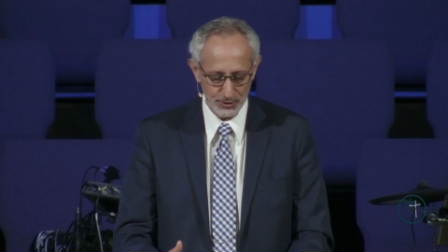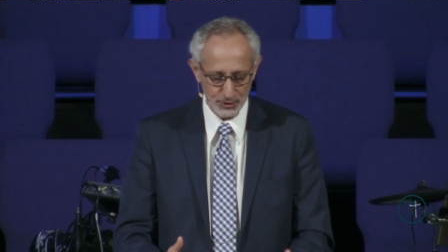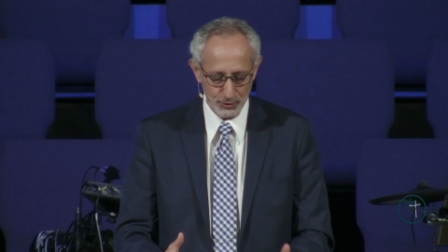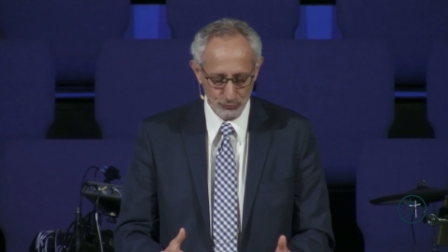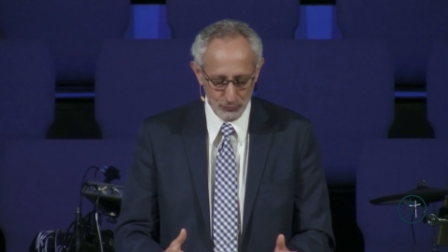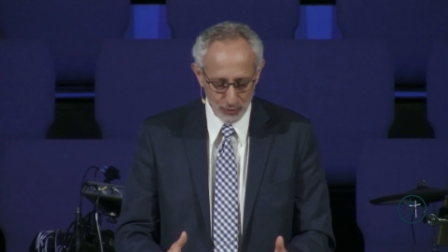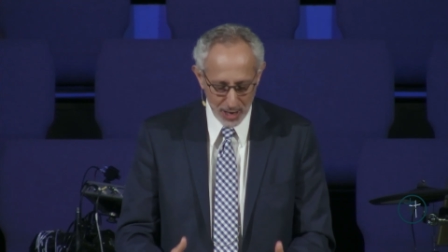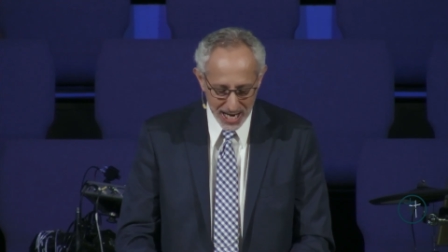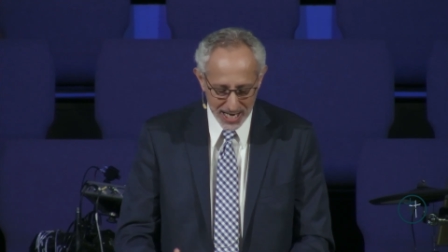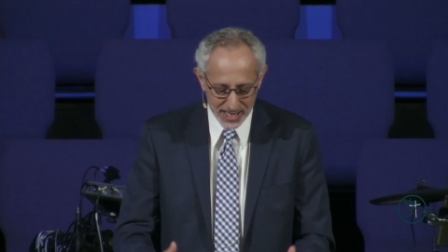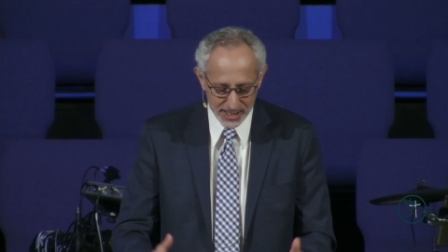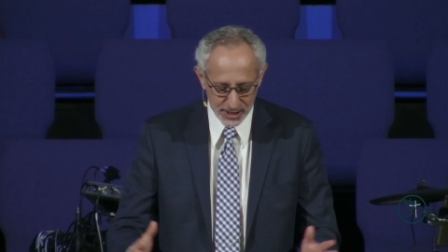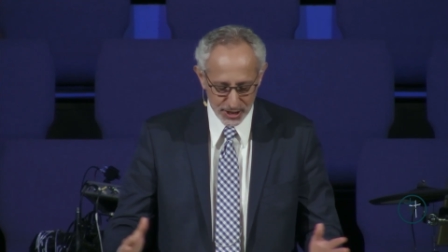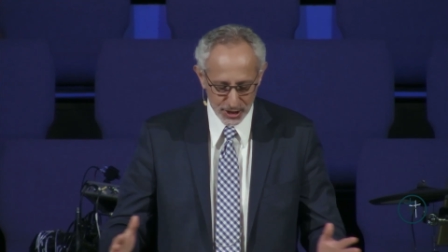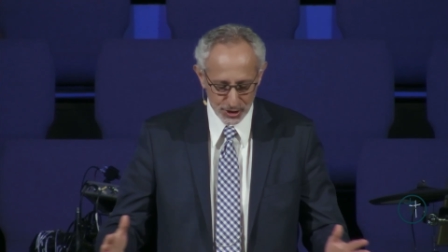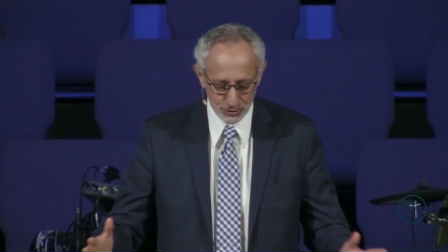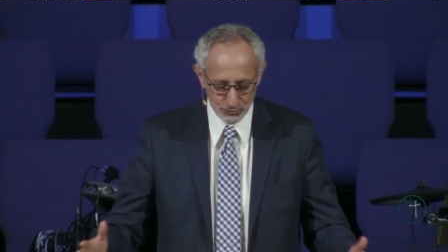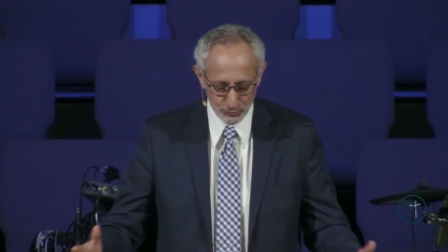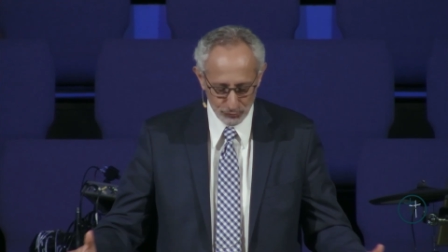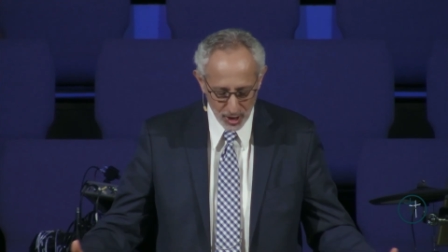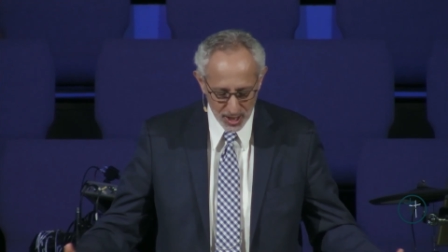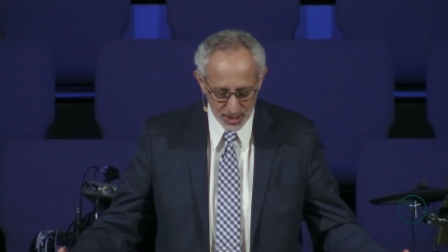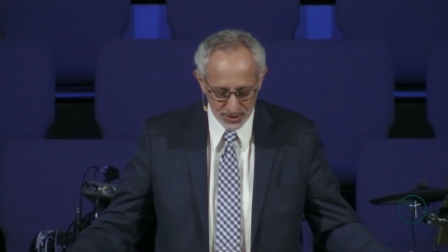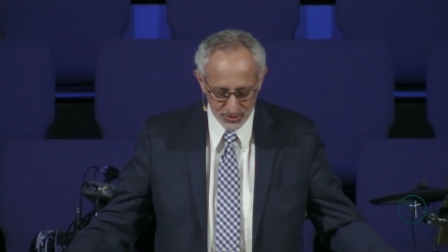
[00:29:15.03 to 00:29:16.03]
The
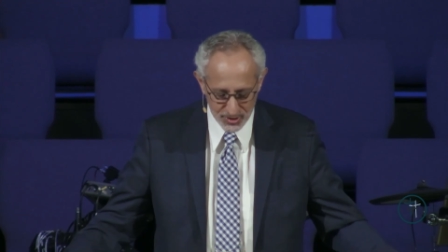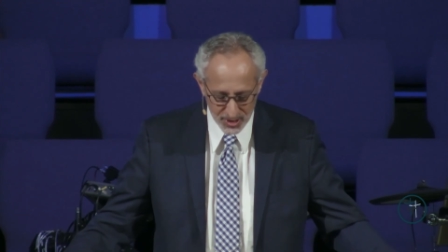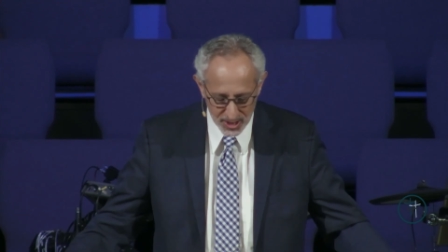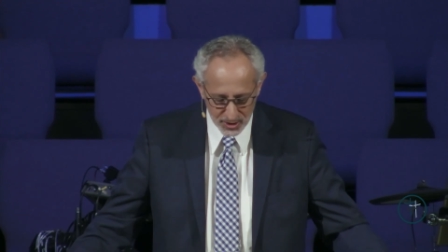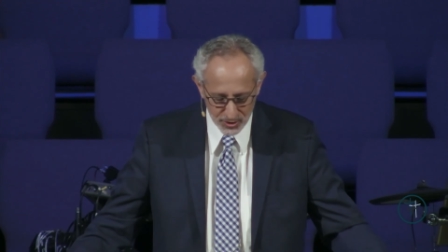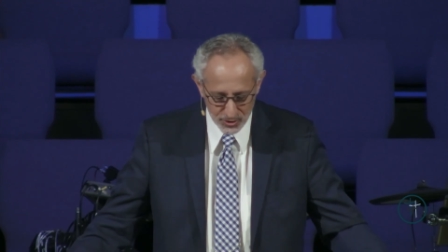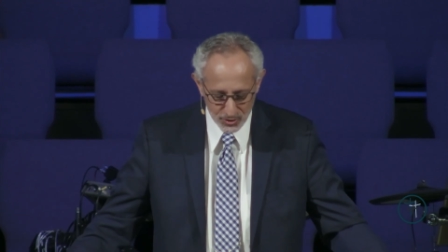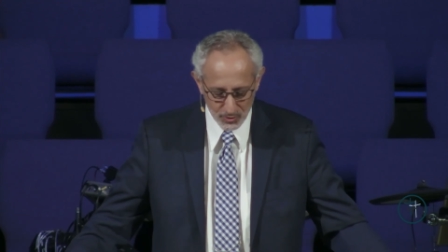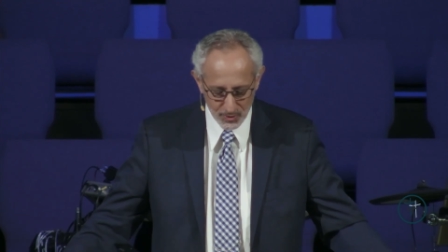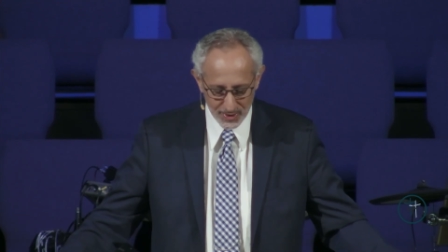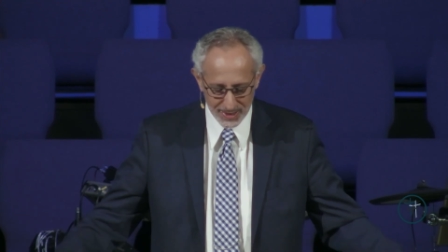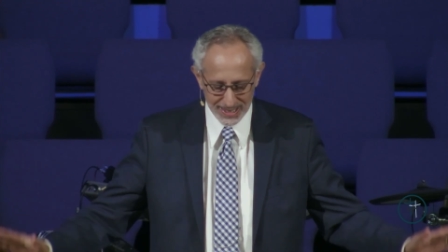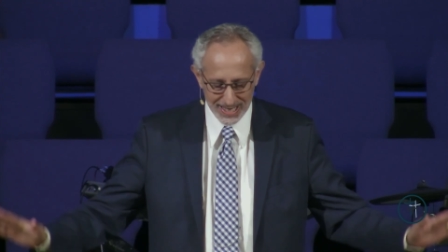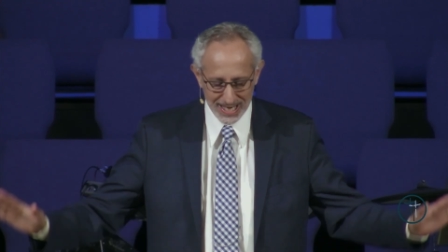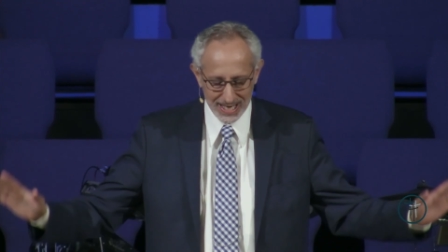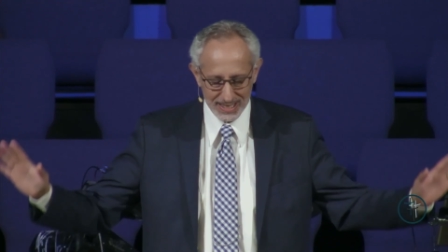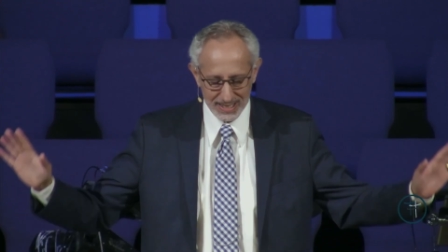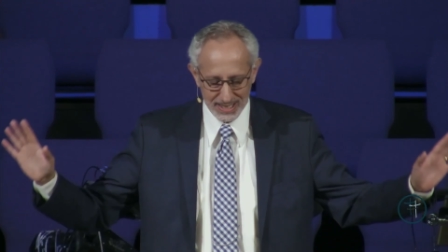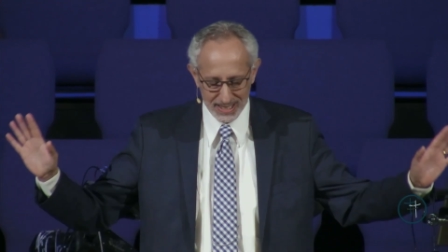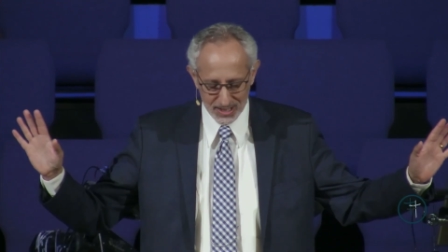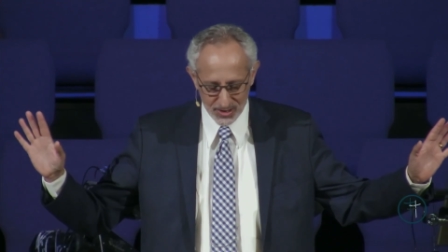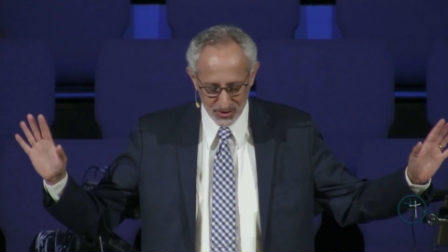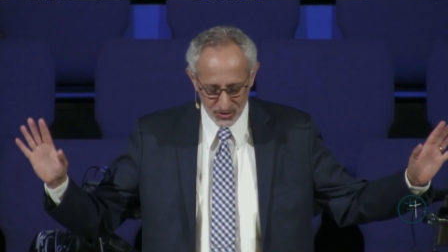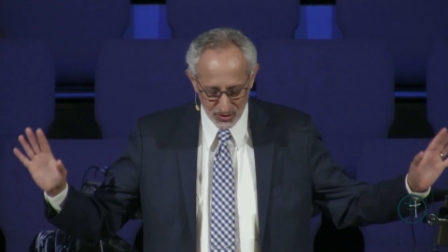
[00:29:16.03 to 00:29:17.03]
righteous runs into it
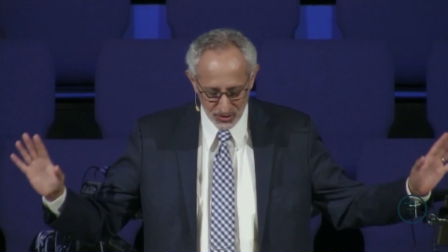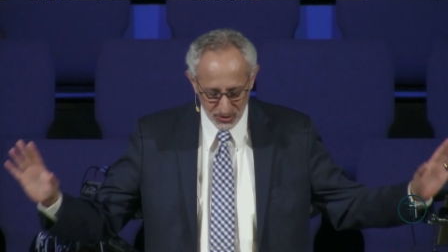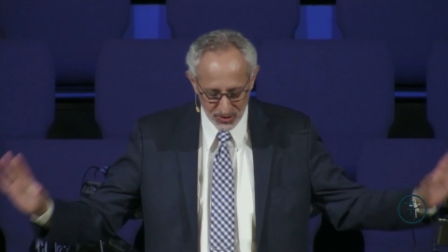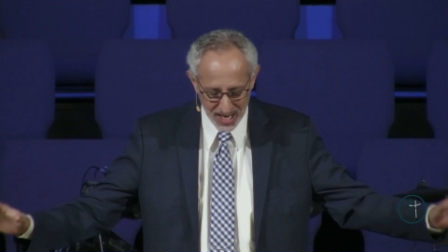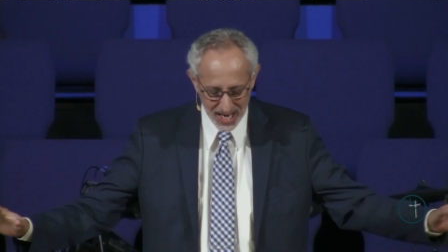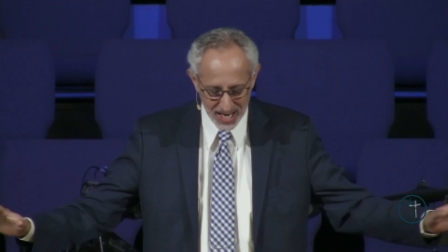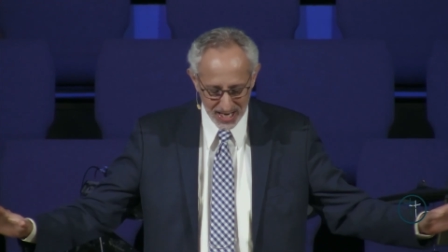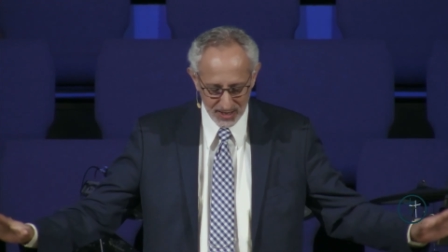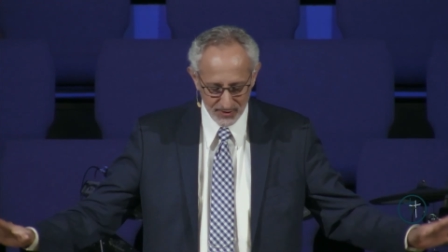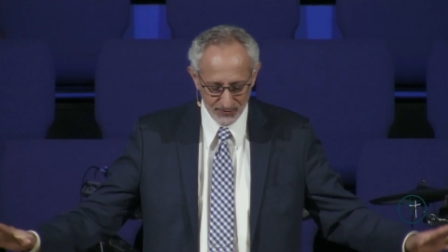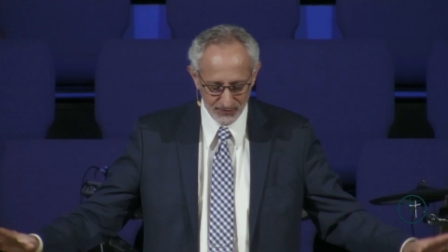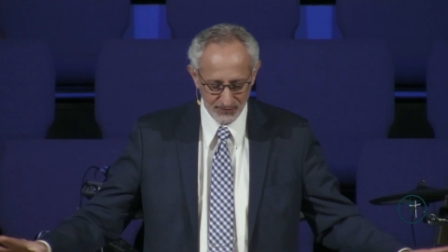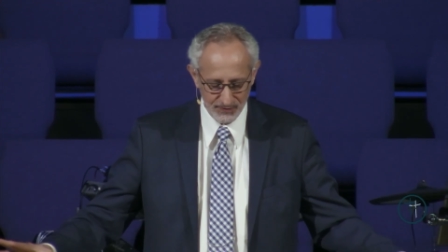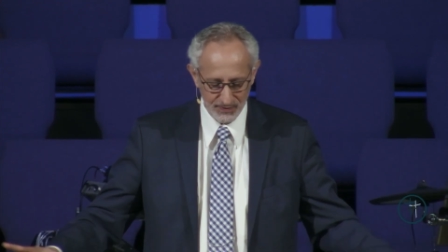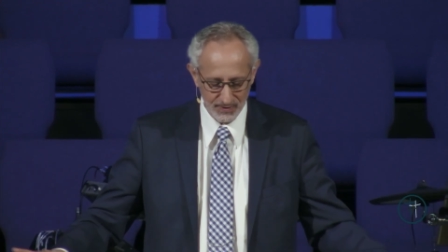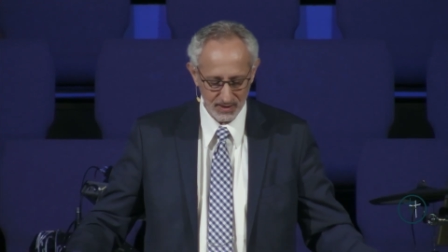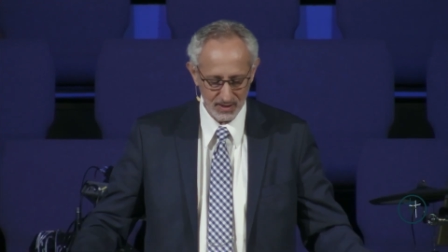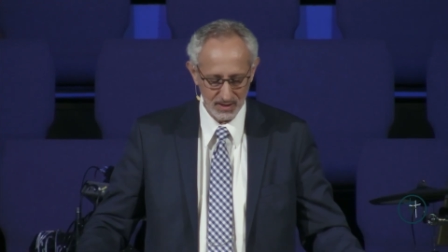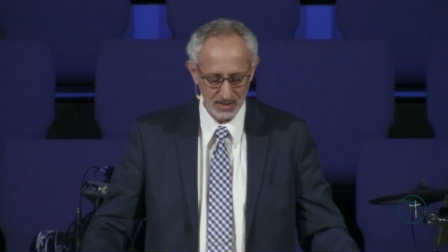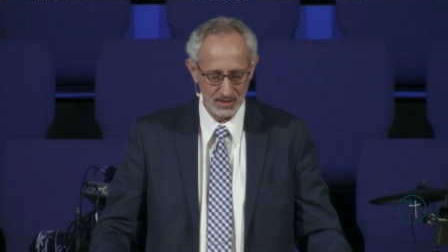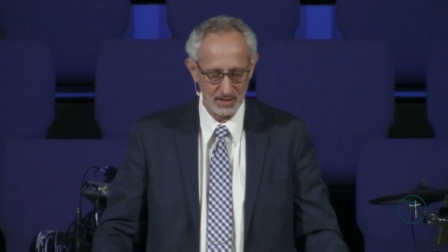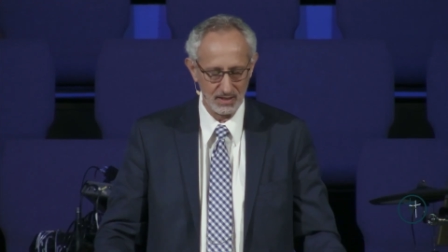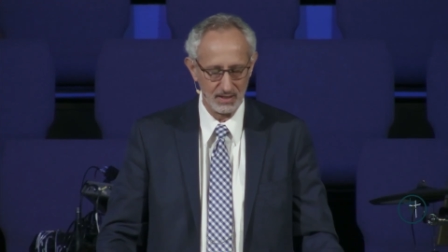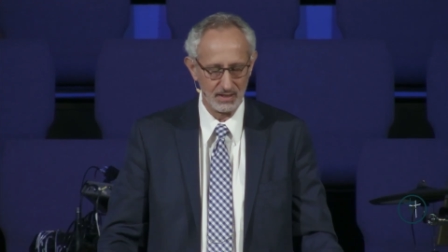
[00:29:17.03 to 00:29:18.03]
and is safe.